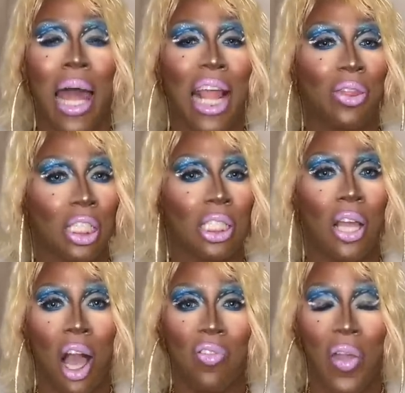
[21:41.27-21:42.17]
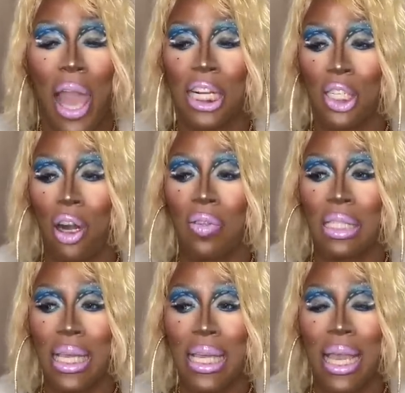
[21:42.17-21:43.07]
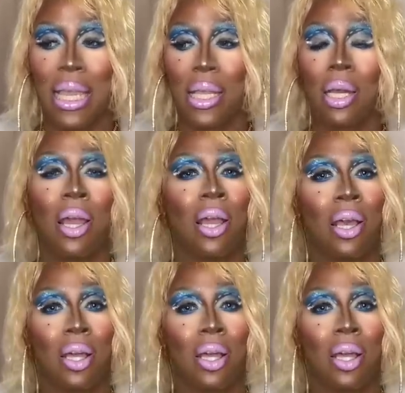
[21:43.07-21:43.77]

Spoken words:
like the shock factor of seeing